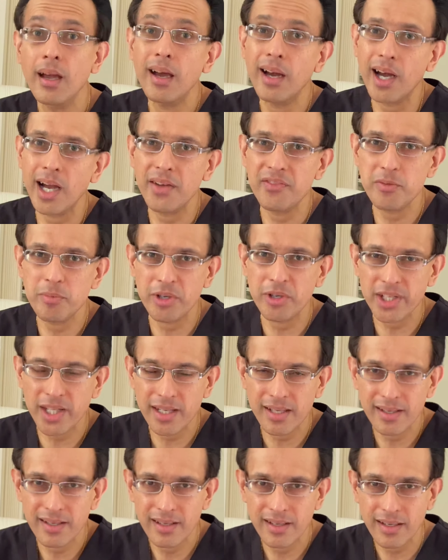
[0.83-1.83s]
Hi
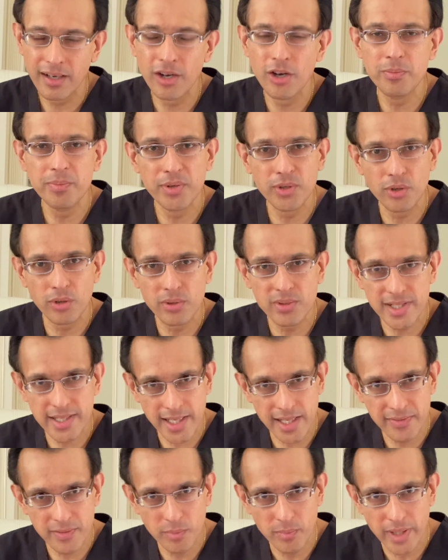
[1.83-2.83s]
everybody, I hope you're all
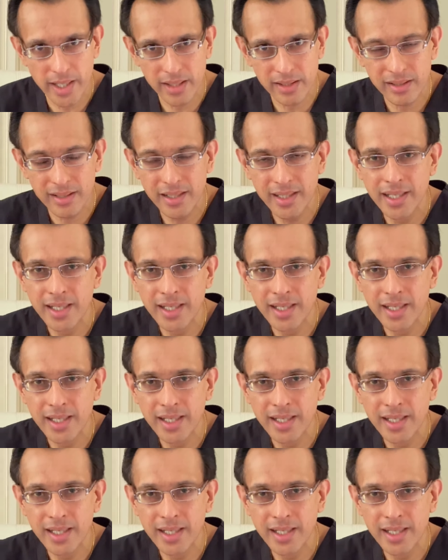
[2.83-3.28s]
safe and well.